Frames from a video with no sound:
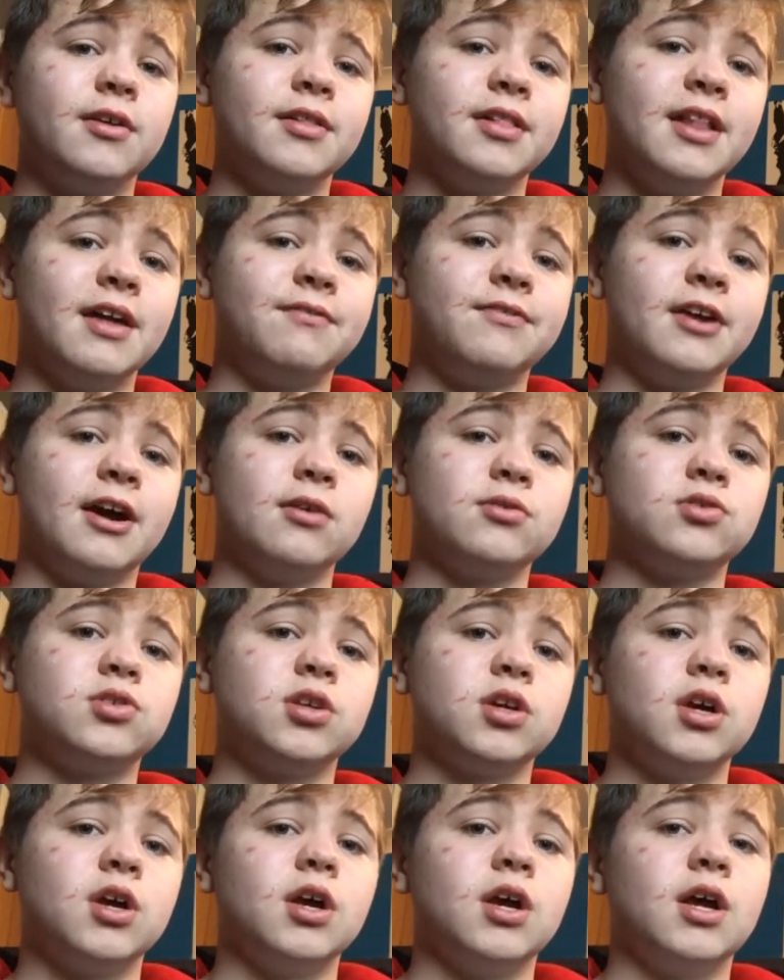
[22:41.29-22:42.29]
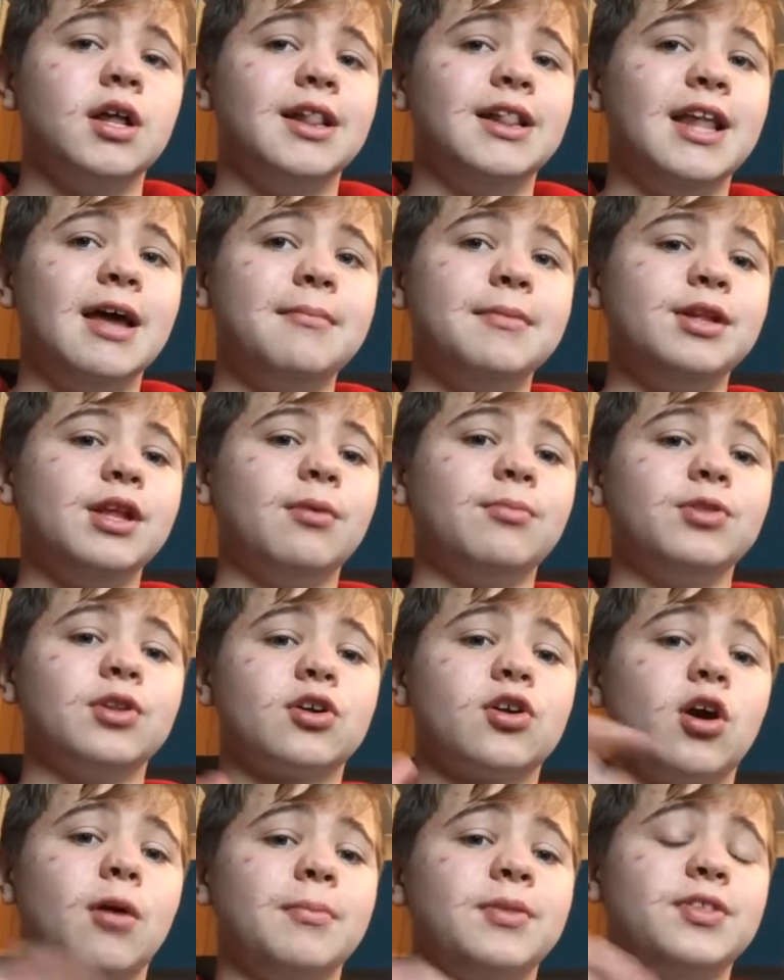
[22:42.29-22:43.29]
left out? Let me know in the
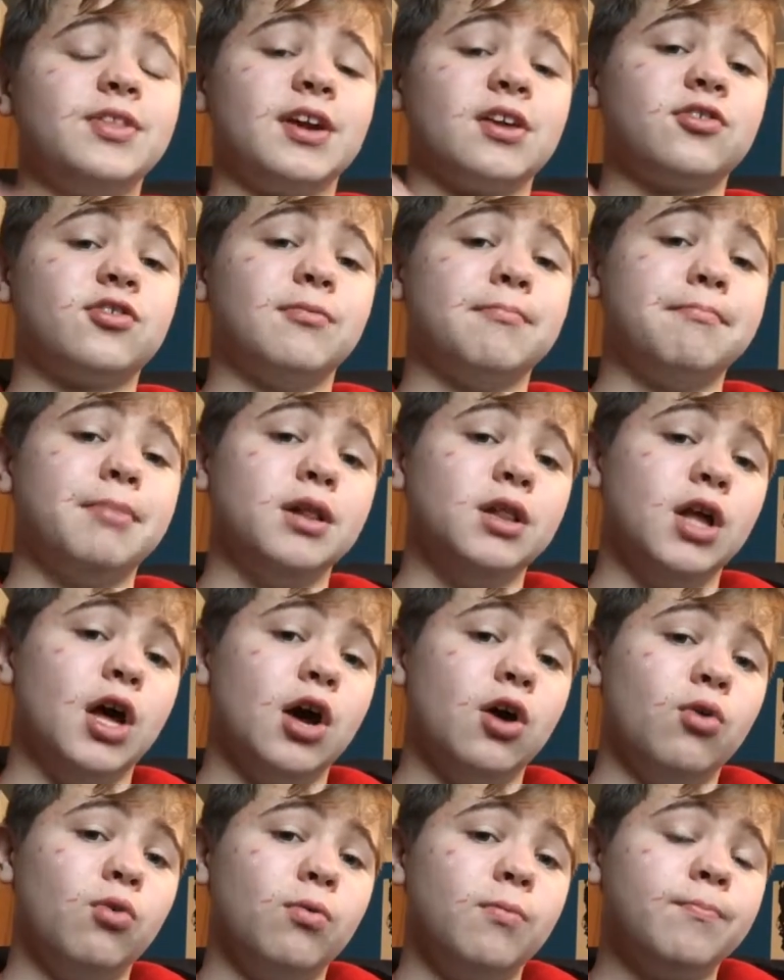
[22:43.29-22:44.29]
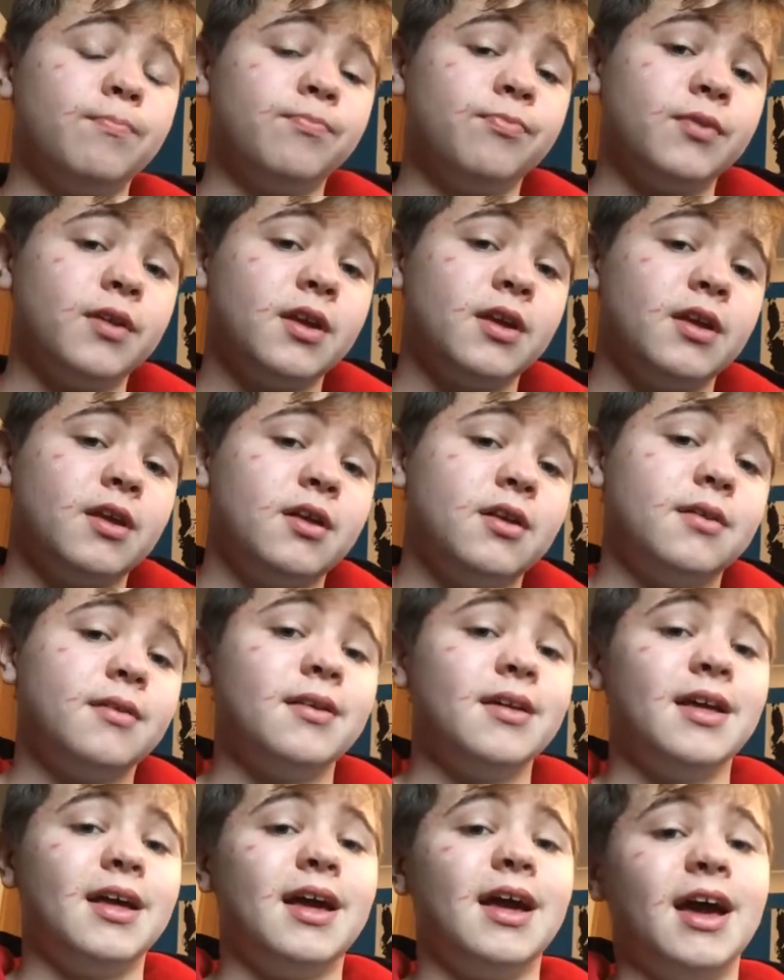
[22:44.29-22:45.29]
comment section below.
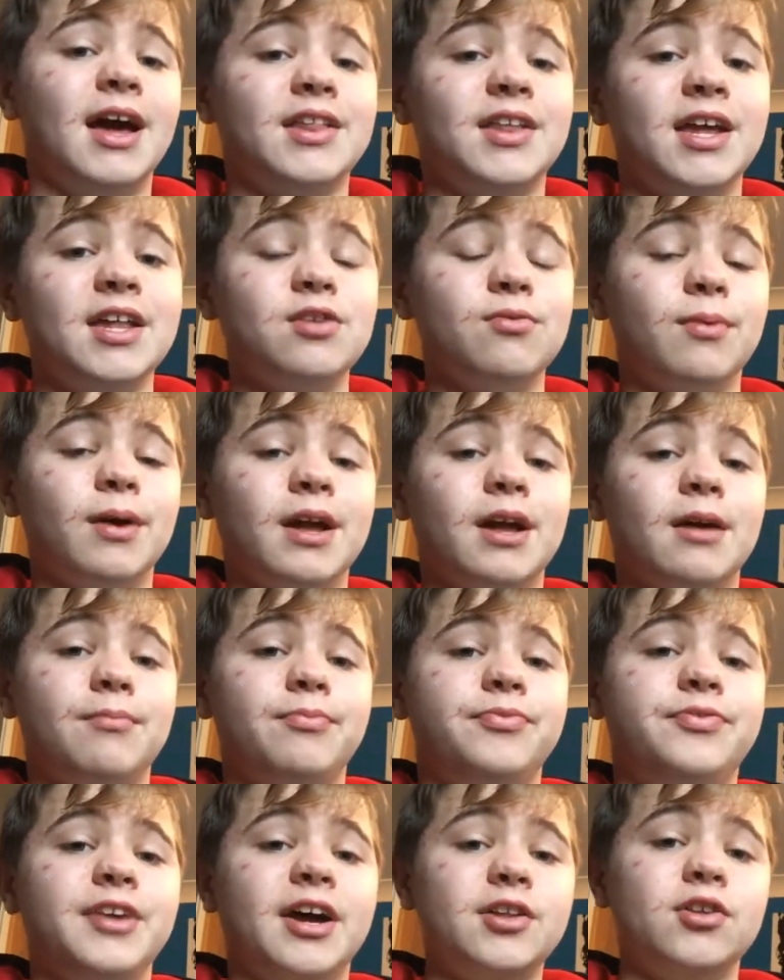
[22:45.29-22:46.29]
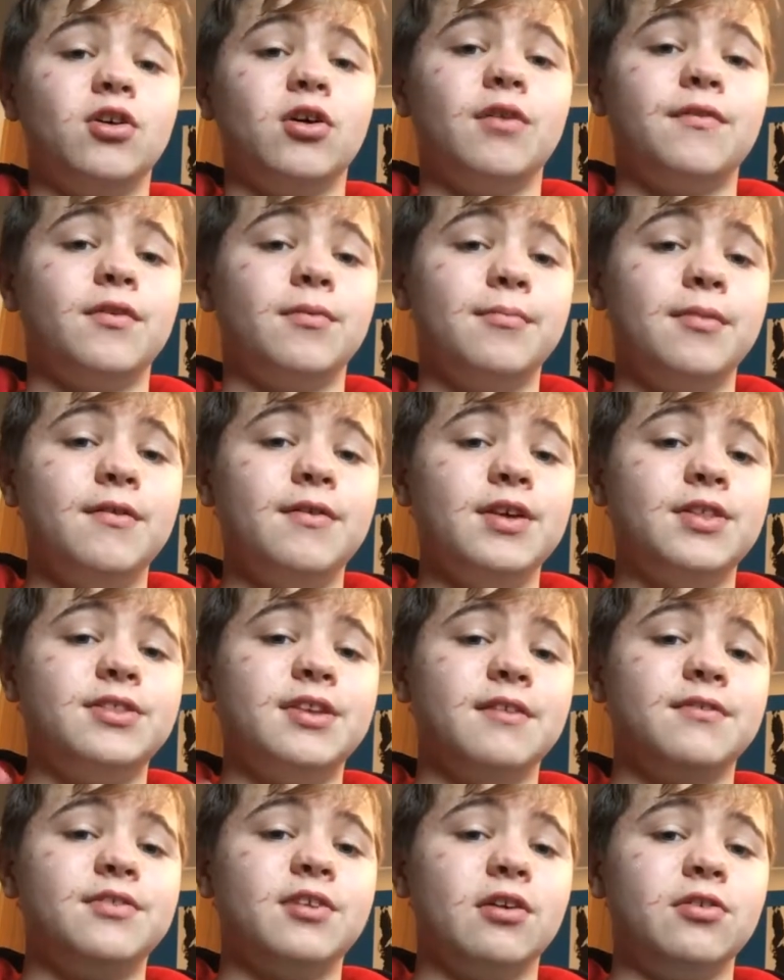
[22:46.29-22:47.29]
And anyway, I'm Daniel, reviewing movies,
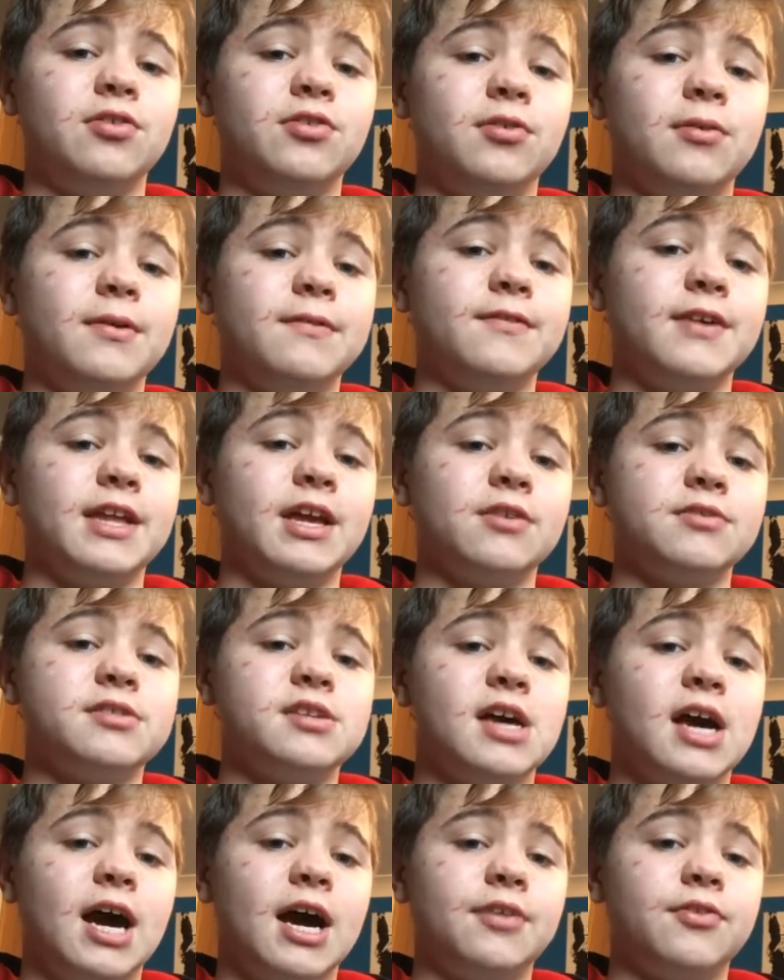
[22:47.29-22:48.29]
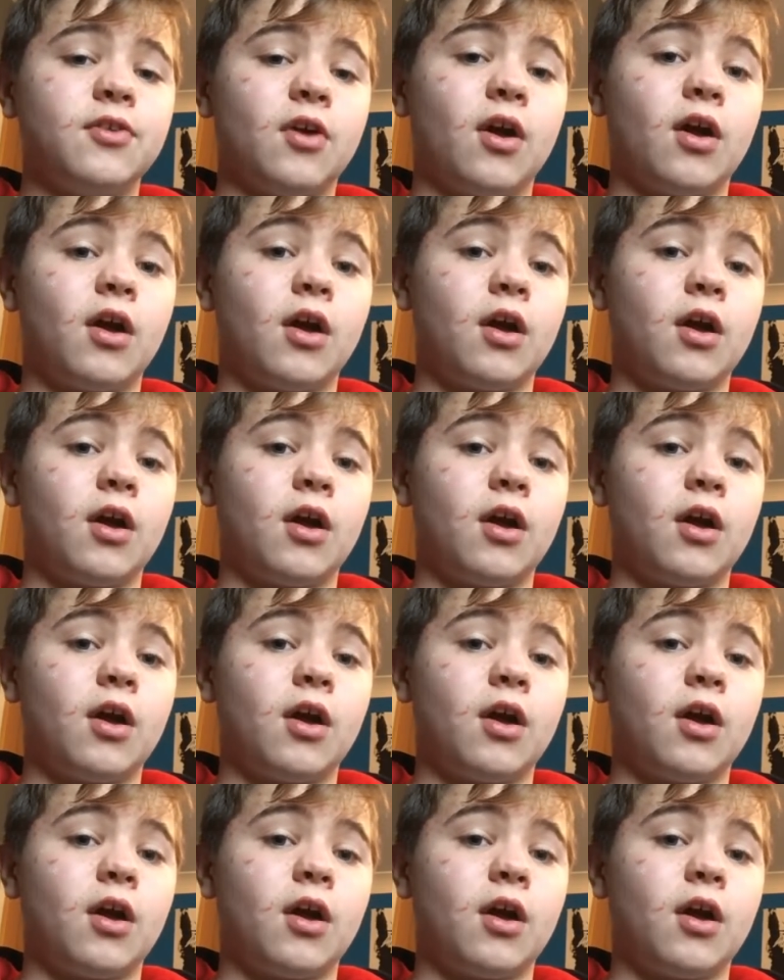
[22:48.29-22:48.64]
TV shows, doing videos, and